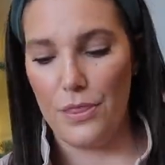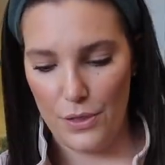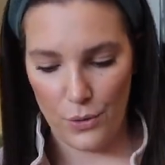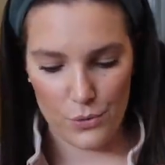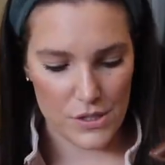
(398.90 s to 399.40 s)

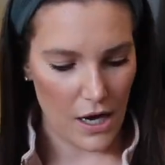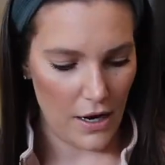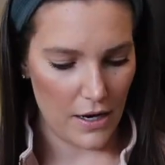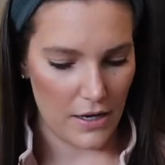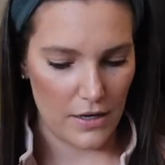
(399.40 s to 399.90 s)
Those
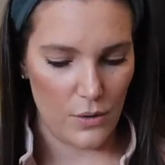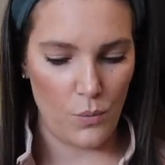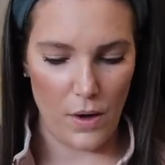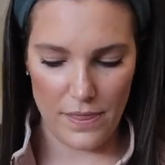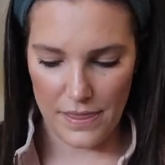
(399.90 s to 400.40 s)
are
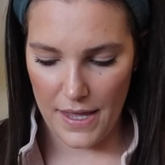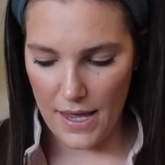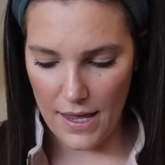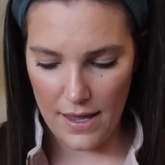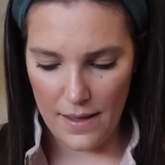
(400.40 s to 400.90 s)
one
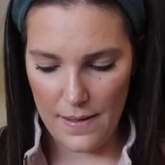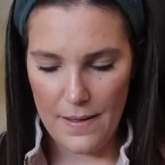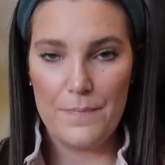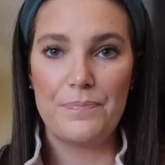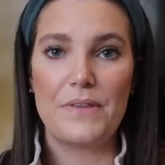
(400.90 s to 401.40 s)
thing,
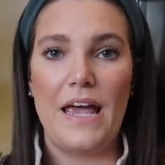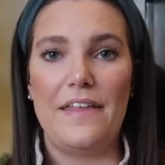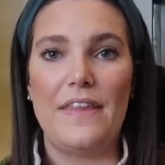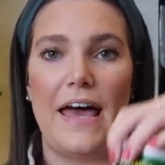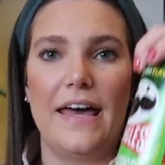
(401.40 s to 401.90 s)

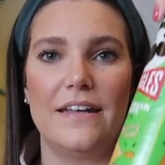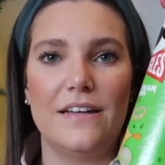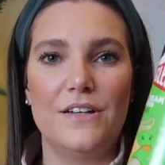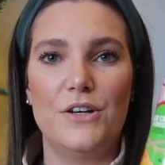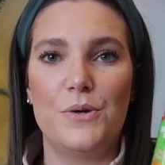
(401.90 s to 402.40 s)
and
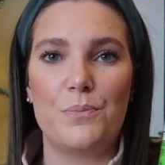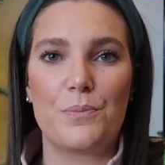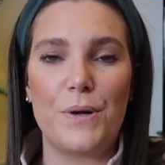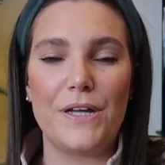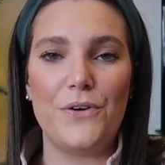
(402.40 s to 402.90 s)
then
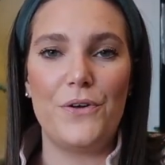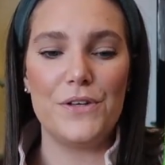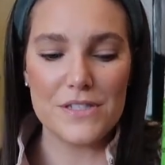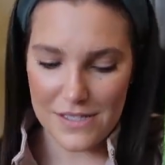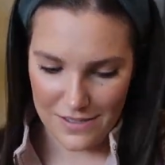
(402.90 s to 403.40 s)

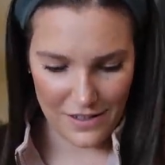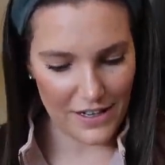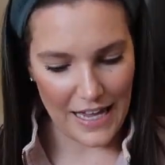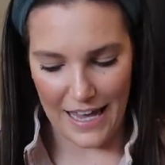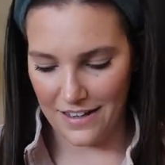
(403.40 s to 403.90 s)
Pringles.
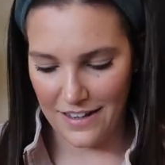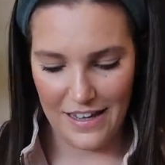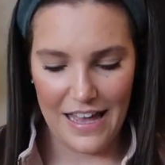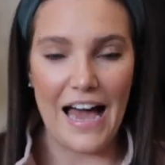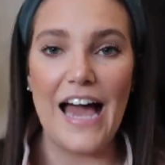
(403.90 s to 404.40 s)
Again,
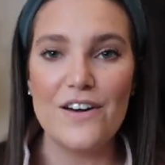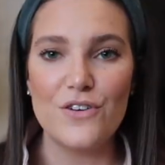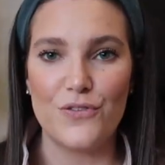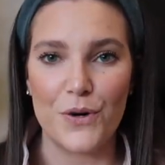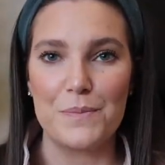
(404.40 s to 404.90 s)
I have
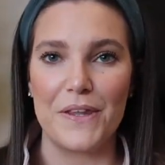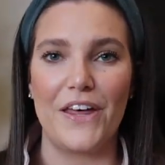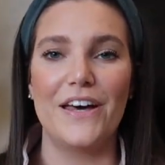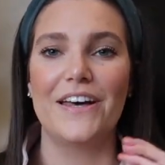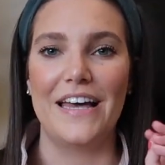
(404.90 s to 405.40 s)
a
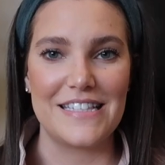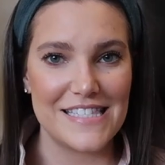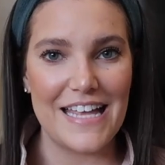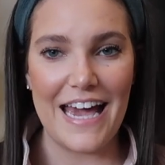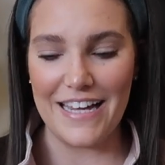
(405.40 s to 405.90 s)
formula, and
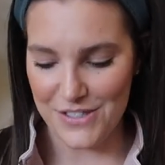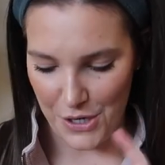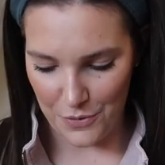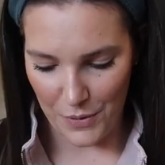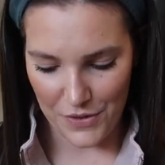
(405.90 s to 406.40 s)
snacks
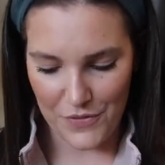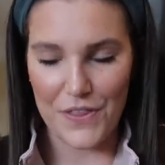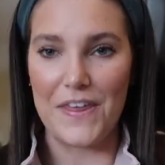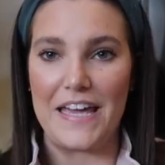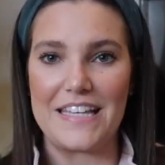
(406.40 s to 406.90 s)
are one of the
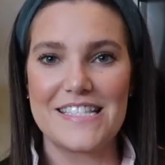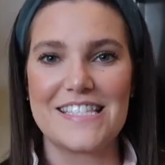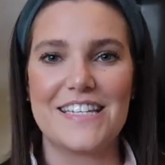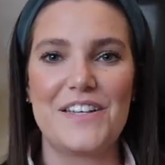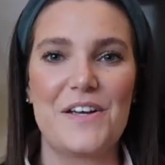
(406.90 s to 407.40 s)
things.